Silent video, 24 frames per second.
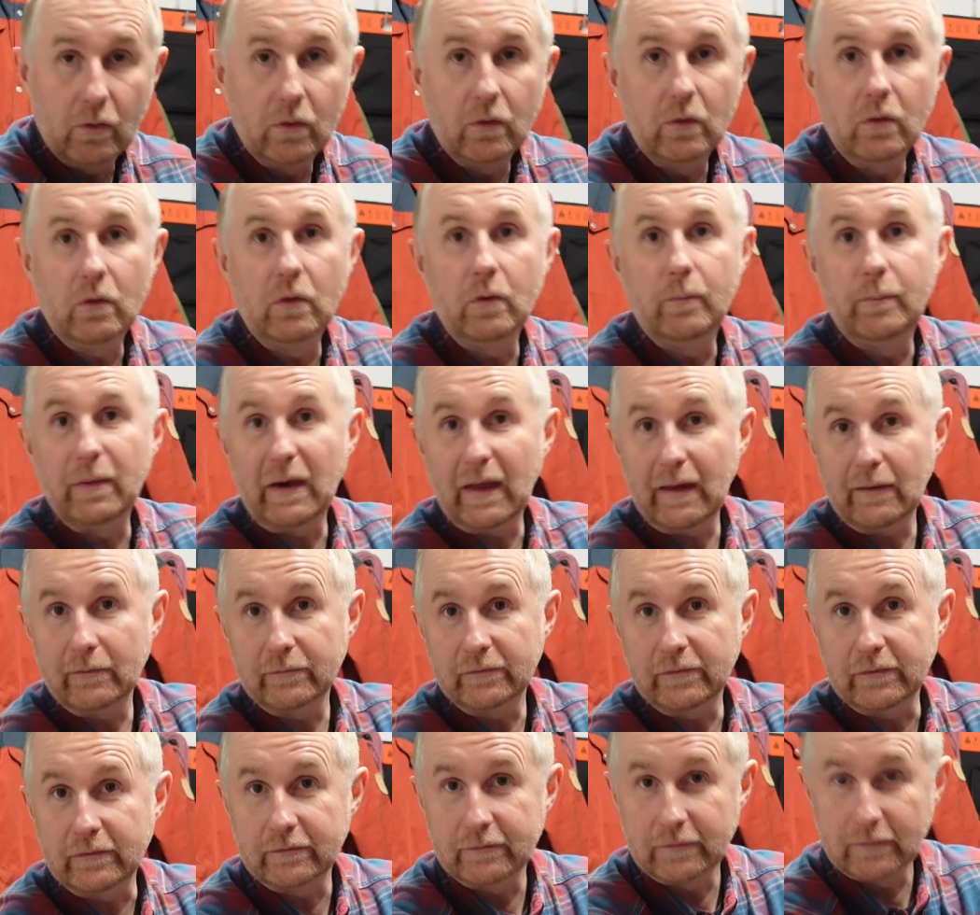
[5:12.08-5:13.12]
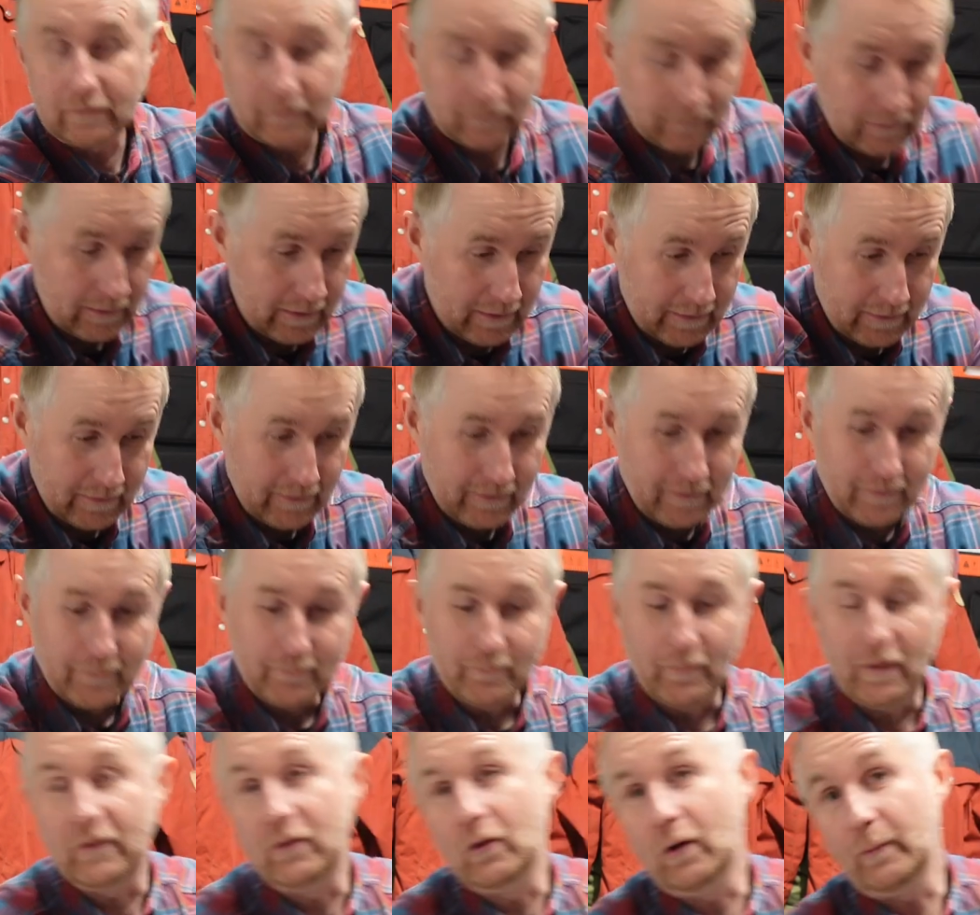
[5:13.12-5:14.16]
or blouses.
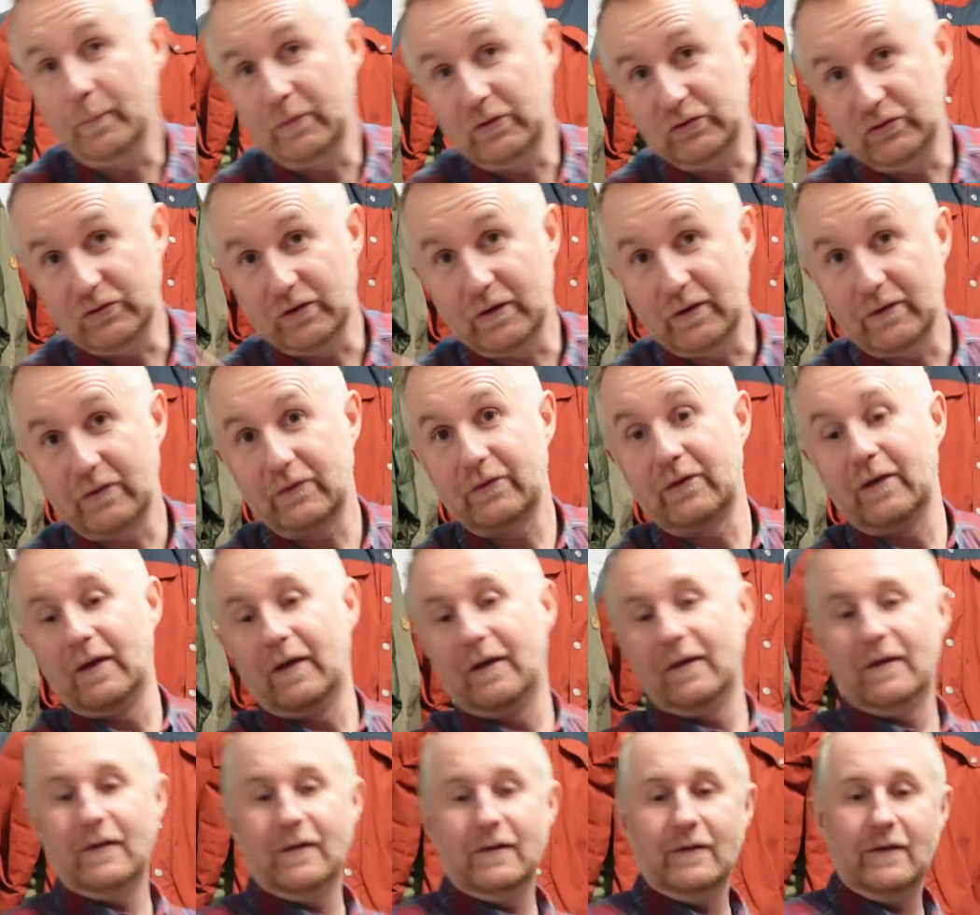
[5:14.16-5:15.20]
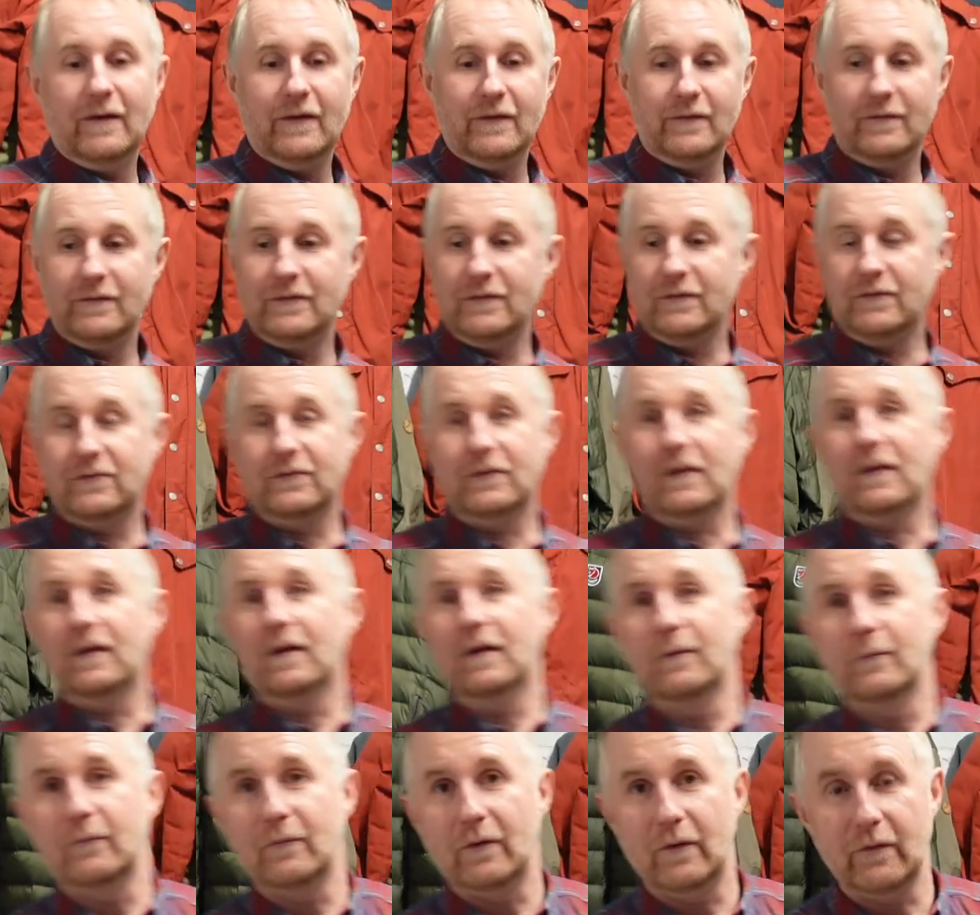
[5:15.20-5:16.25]
Might not be shirts. This
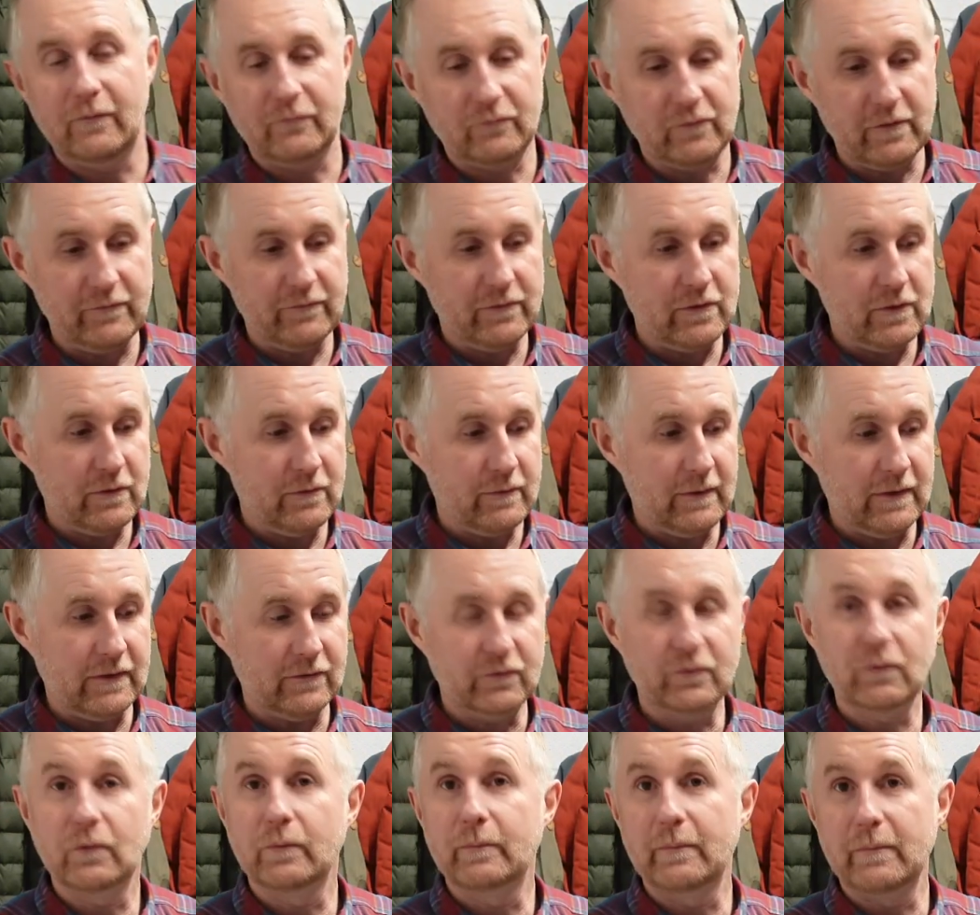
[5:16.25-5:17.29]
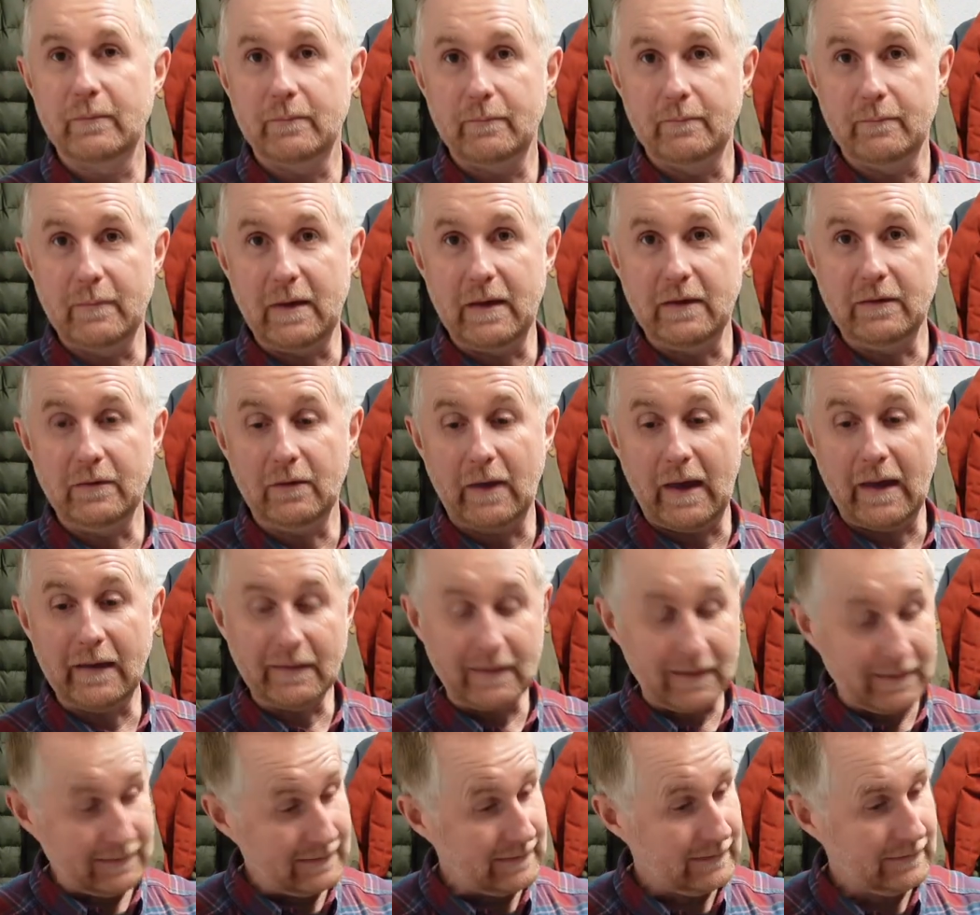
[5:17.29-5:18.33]
review is for men and
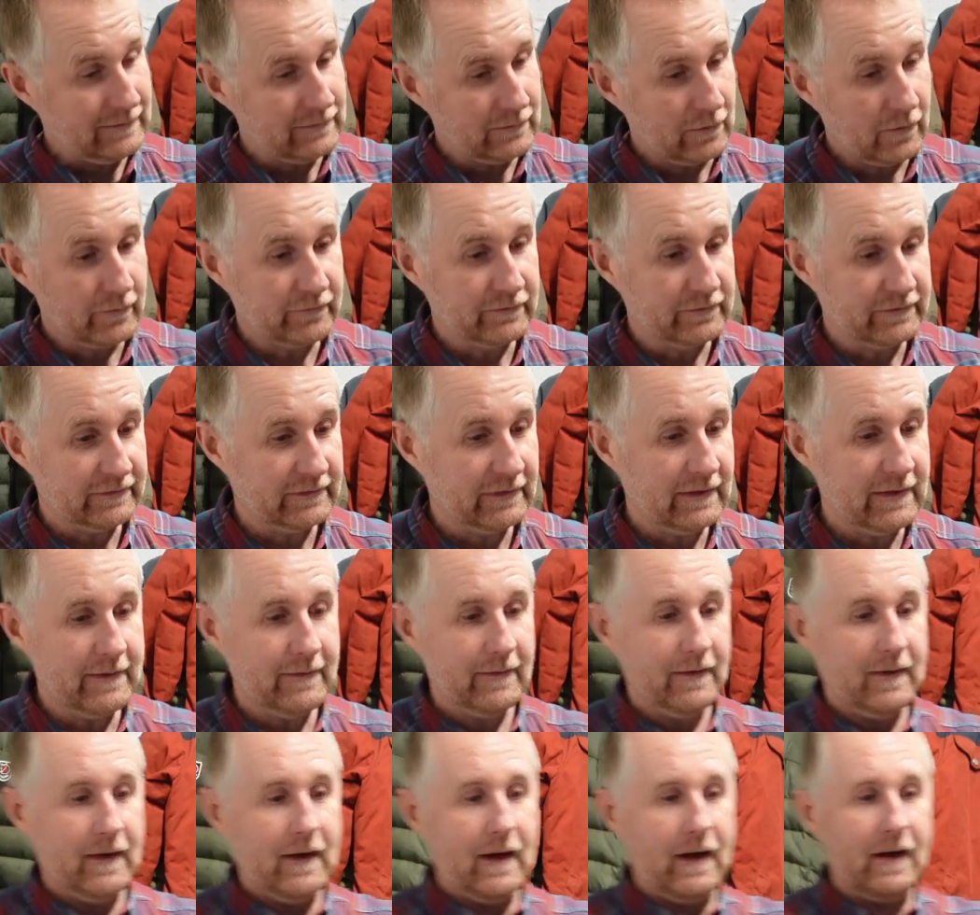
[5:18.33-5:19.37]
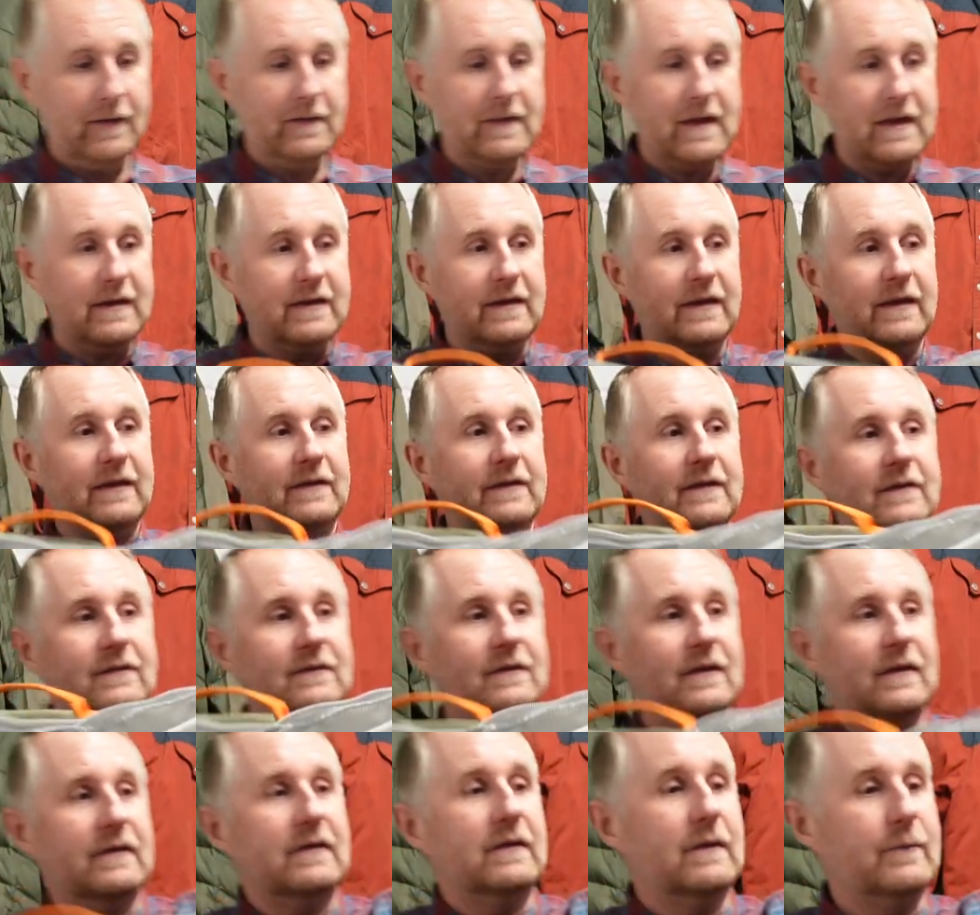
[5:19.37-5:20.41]
ladies, obviously. And then in this
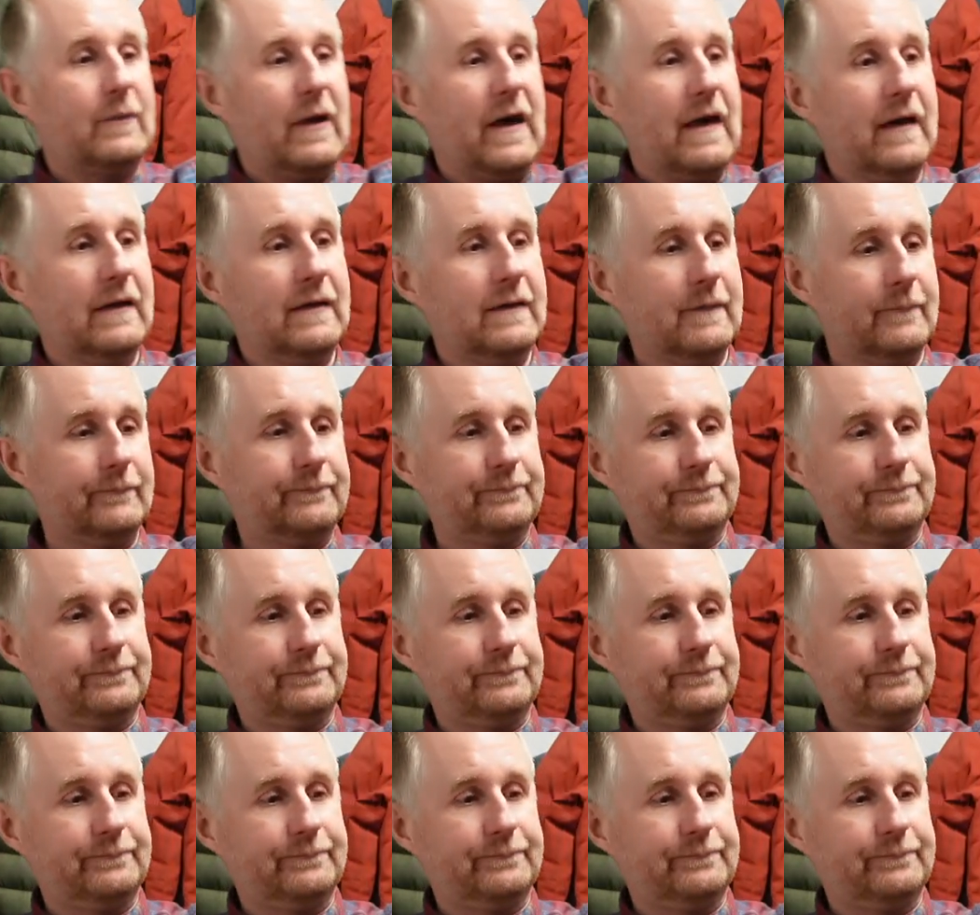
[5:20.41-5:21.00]
side of the bag,